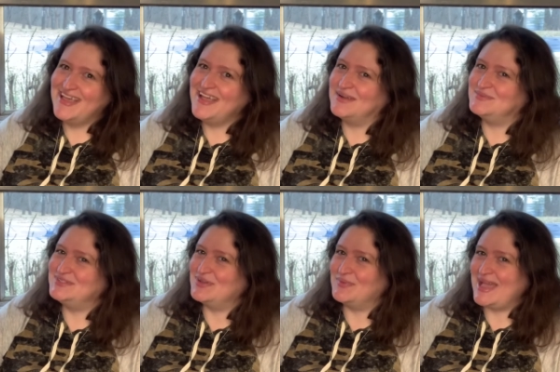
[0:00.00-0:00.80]
I'm
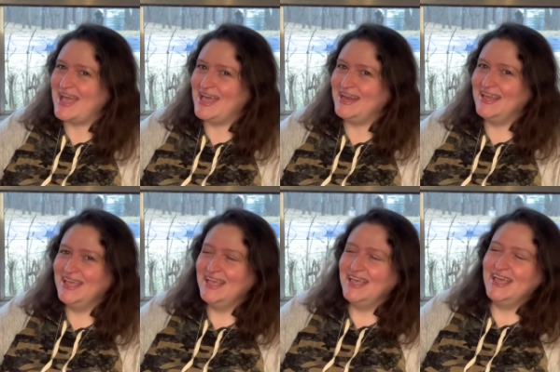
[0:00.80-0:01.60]
so bad.
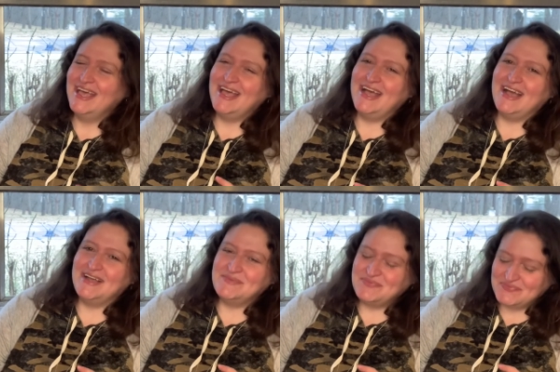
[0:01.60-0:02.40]

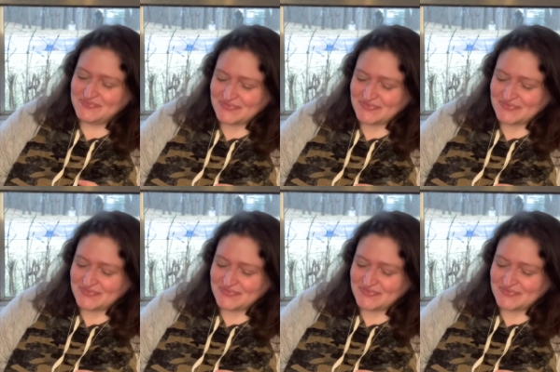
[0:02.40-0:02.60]
Um,